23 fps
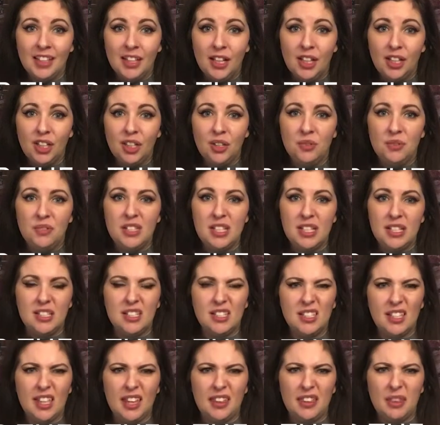You didn't
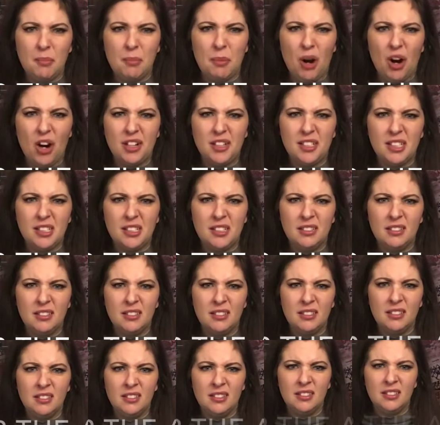get the part.
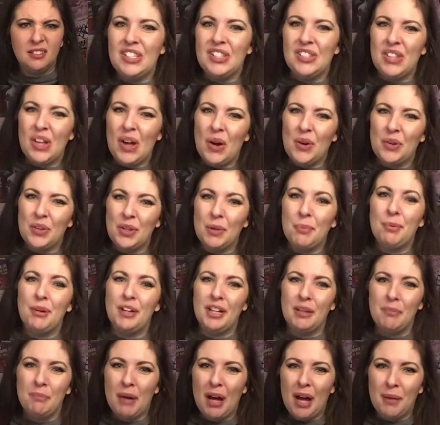So you're pretty
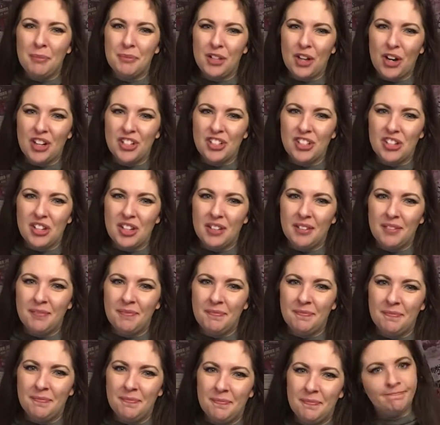bummed, aren't you?
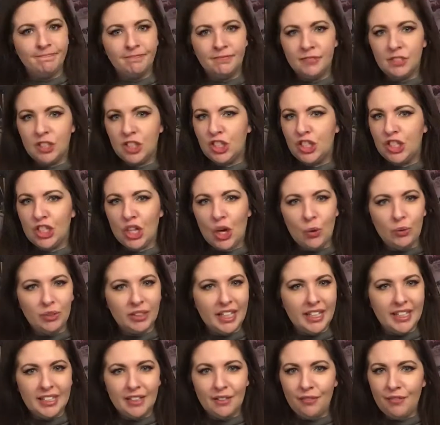Don't let
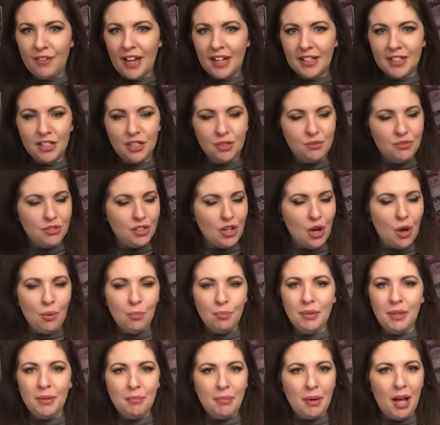it affect you. Don't
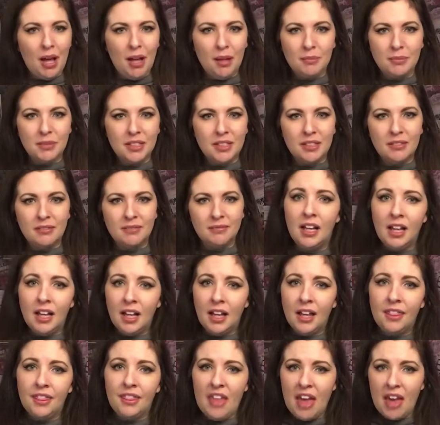be bummed.
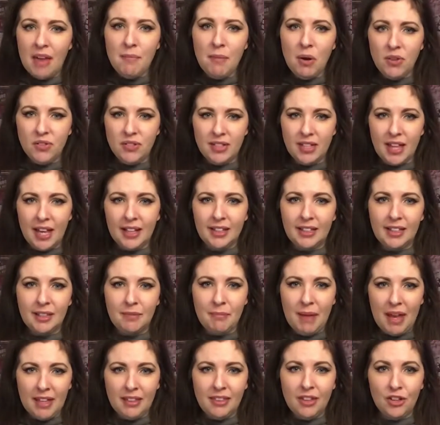They most likely
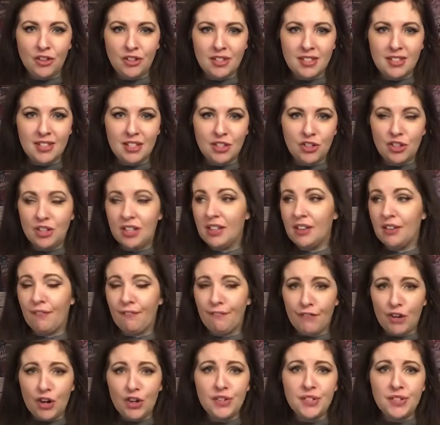made their decision in the
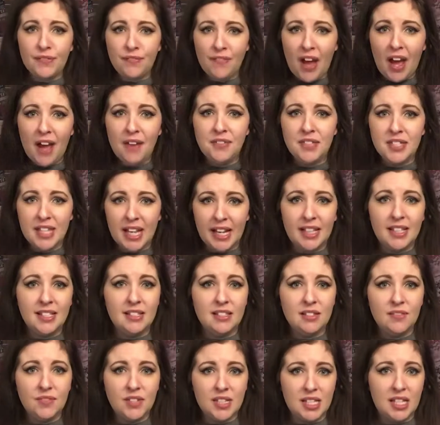first 5 seconds
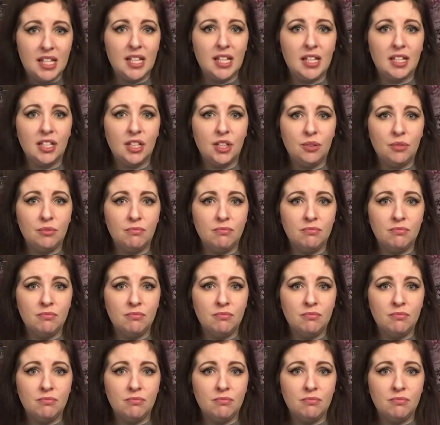of seeing you.